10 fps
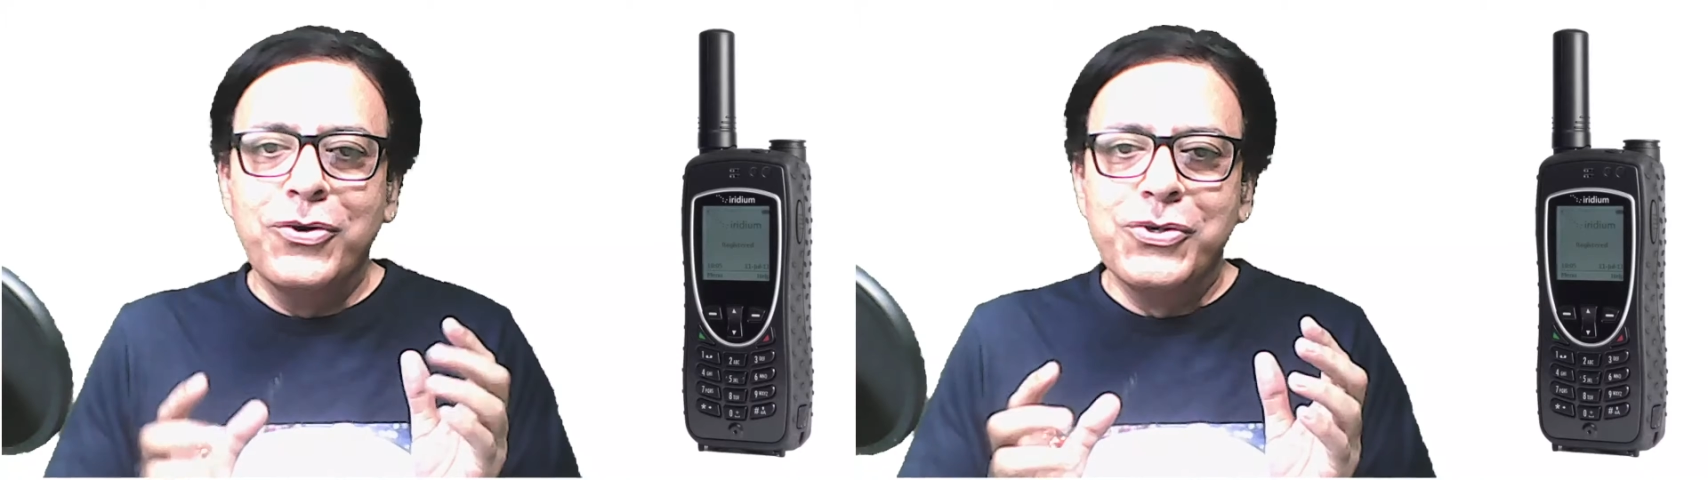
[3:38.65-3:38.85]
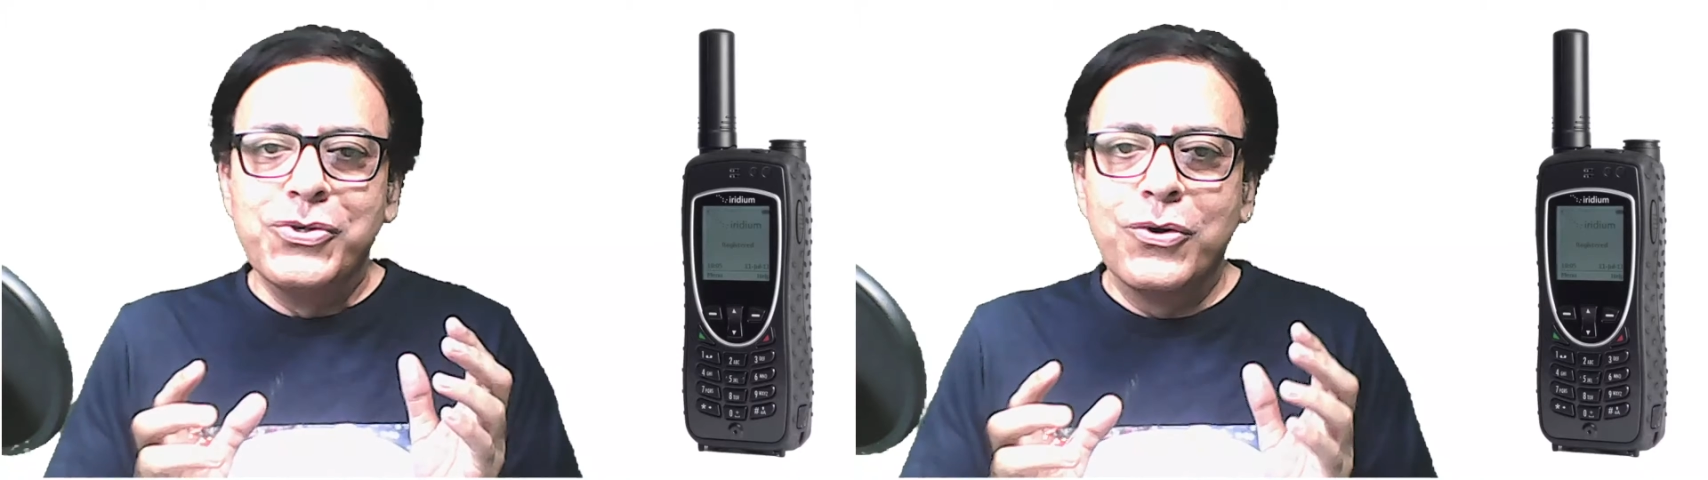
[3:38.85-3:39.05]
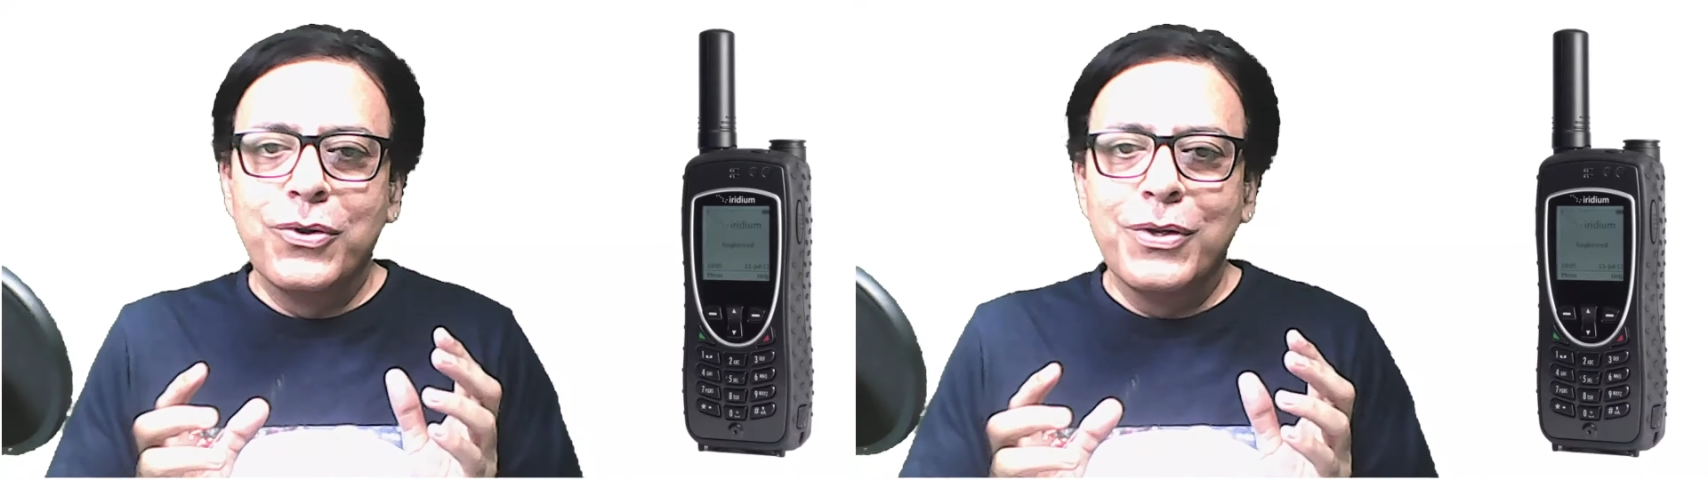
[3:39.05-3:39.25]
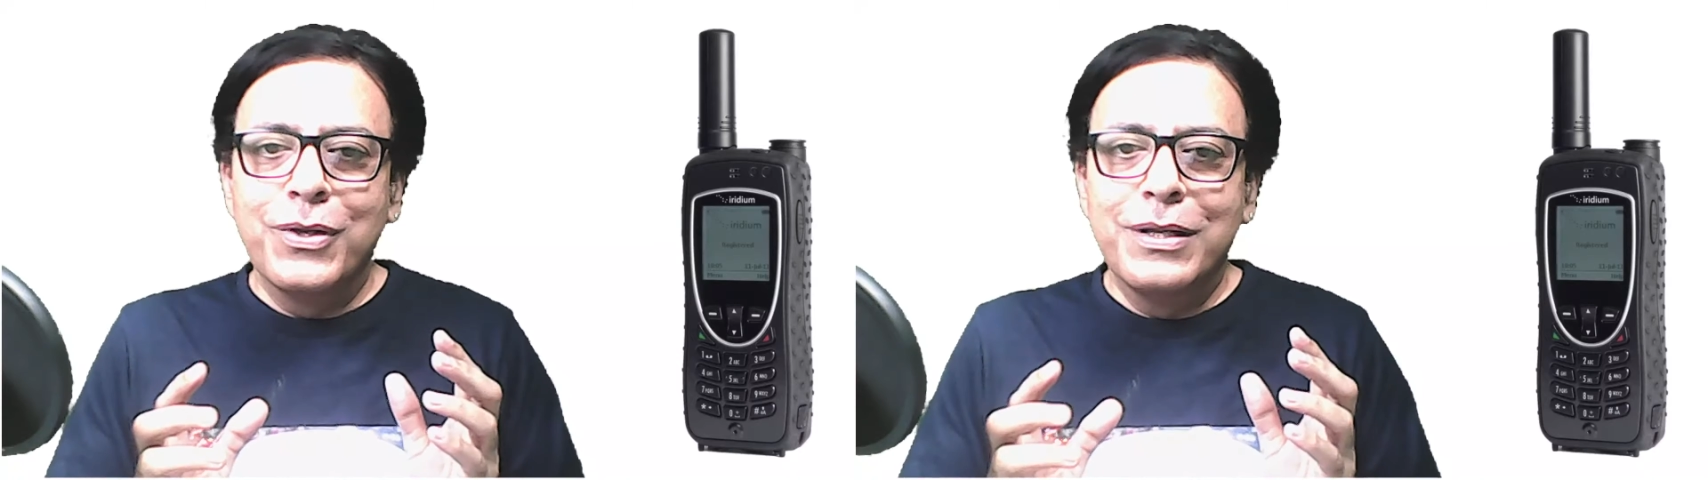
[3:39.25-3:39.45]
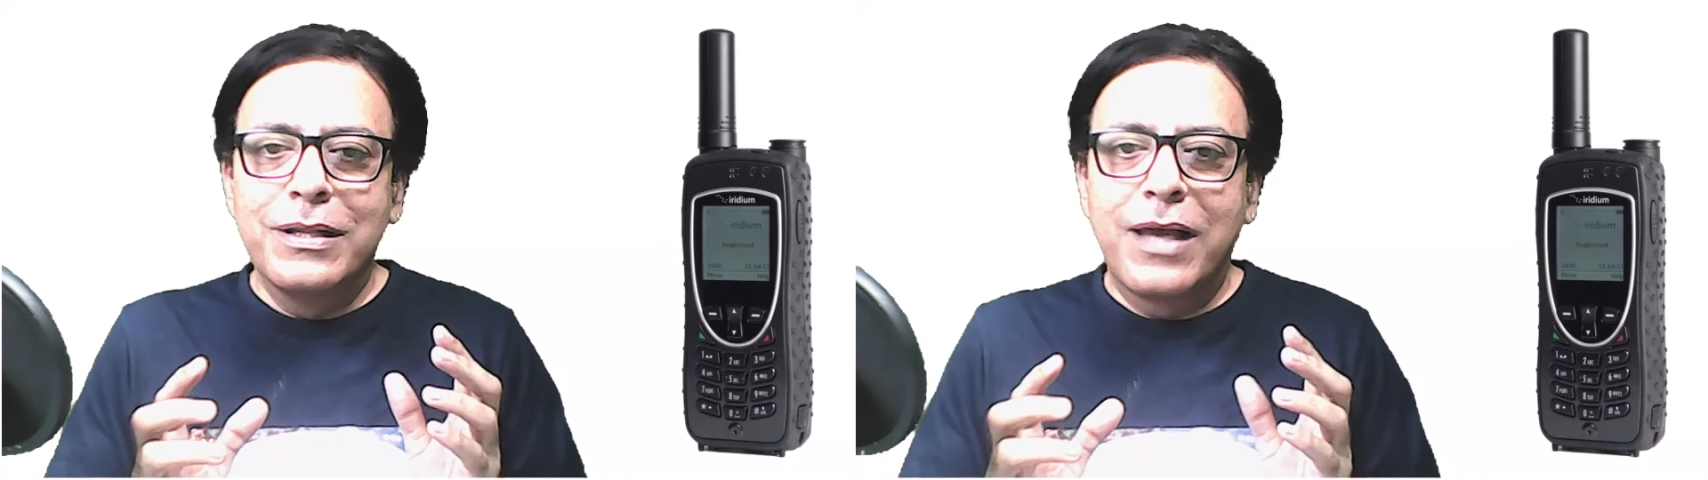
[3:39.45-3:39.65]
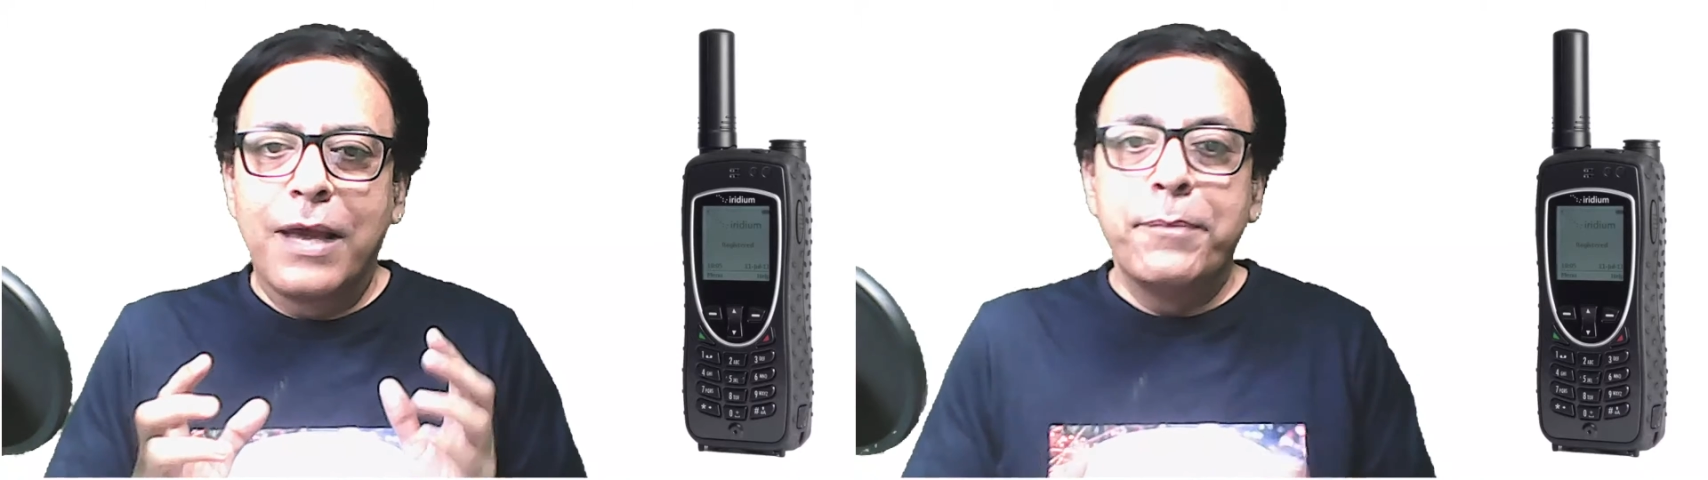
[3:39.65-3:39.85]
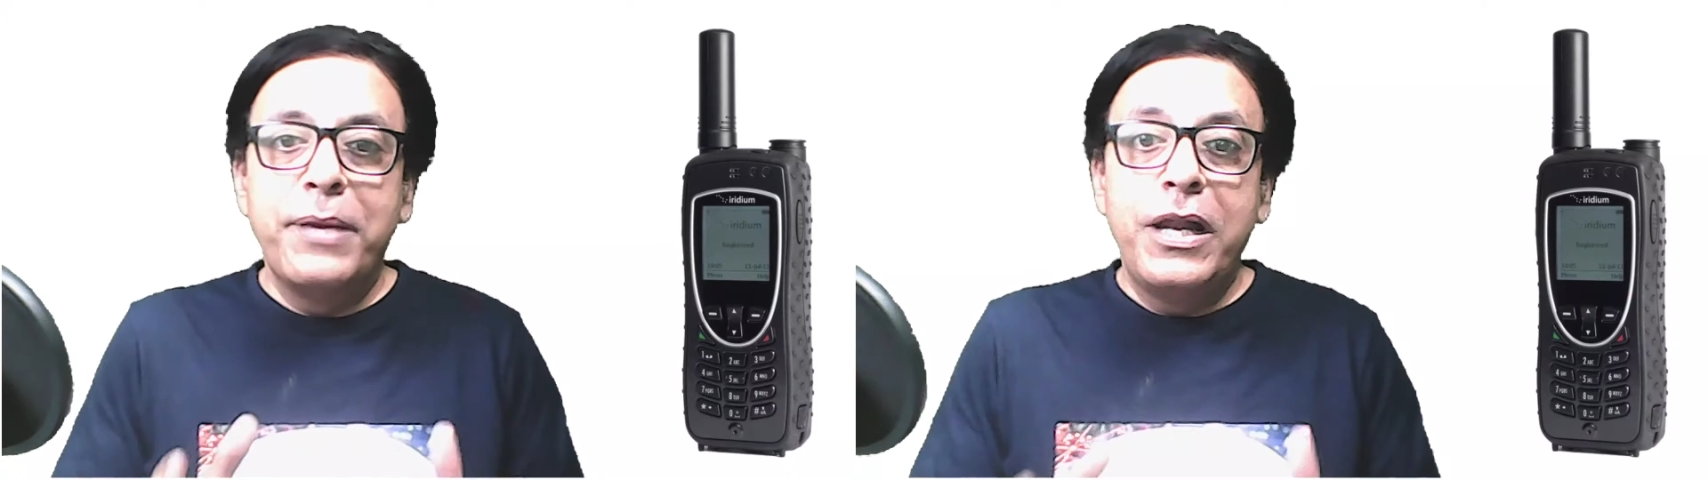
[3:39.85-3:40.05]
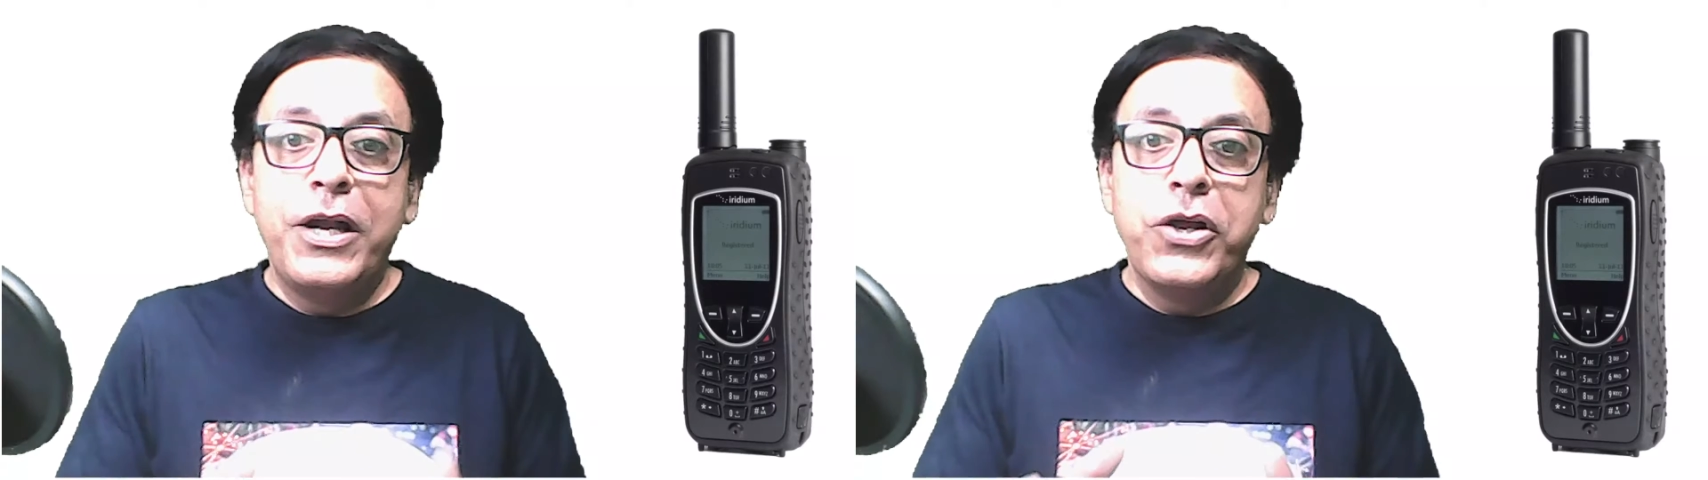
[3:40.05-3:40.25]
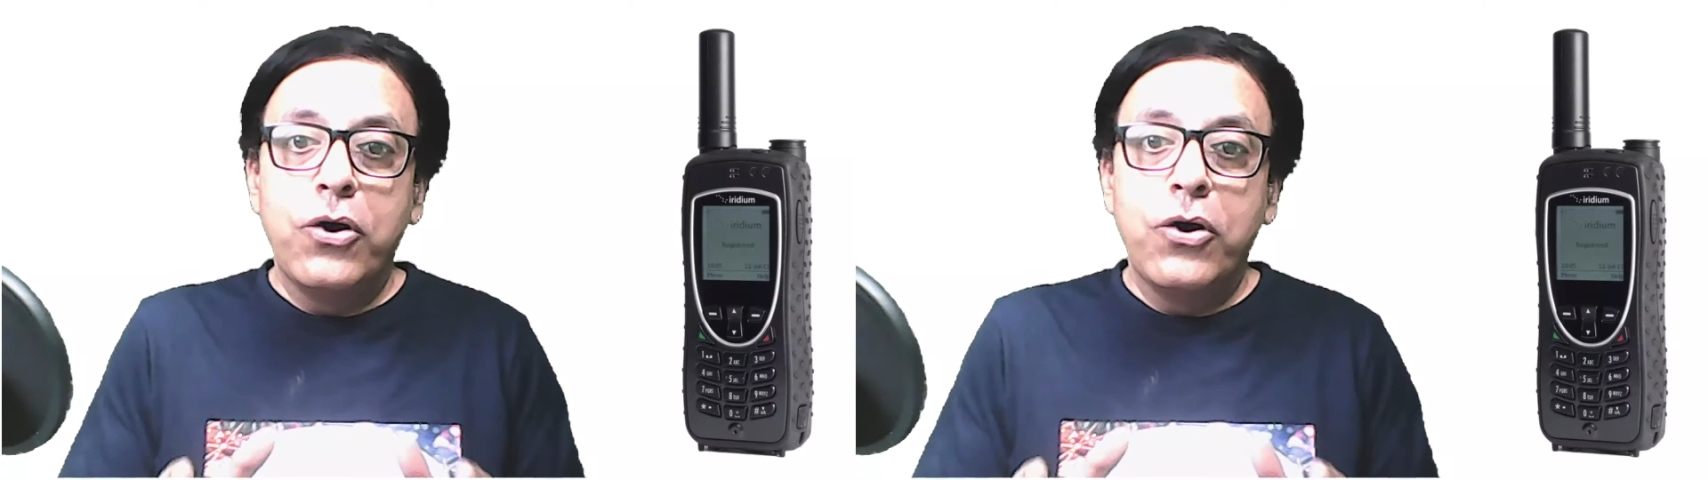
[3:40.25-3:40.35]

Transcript: So the capability